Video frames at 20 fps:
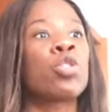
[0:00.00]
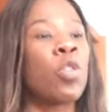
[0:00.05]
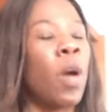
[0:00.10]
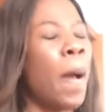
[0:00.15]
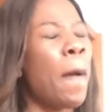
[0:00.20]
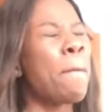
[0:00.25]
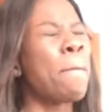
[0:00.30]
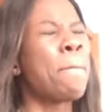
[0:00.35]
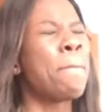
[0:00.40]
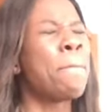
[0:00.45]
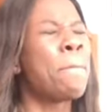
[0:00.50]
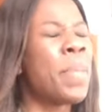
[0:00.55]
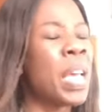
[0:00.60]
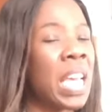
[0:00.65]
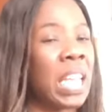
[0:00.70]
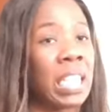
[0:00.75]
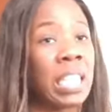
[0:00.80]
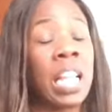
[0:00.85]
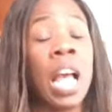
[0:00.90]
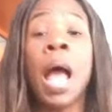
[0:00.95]
So I'm
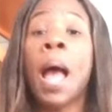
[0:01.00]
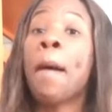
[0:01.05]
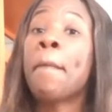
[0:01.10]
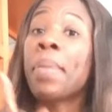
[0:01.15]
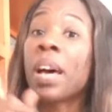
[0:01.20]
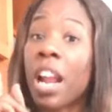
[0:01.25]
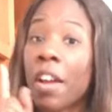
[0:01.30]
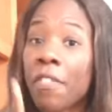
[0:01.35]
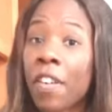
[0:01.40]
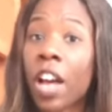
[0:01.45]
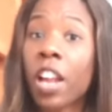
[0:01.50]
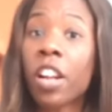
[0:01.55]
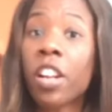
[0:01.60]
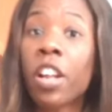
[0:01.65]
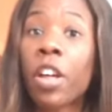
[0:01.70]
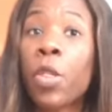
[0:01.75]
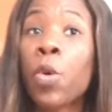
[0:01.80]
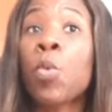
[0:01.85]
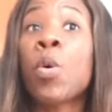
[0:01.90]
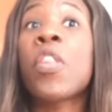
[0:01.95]
Piss, But I found
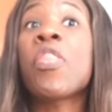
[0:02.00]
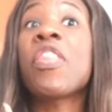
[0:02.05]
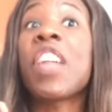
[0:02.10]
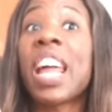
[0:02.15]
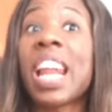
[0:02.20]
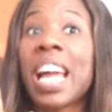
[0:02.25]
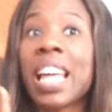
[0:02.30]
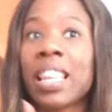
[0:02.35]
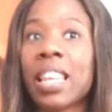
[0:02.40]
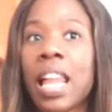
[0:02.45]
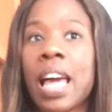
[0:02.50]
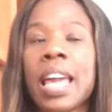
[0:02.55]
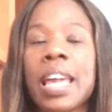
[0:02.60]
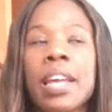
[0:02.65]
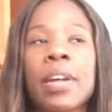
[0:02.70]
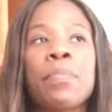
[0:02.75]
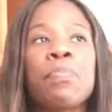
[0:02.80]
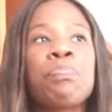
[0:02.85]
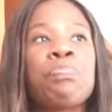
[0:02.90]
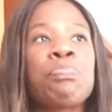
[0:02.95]
another one that I
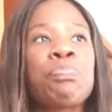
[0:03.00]
like.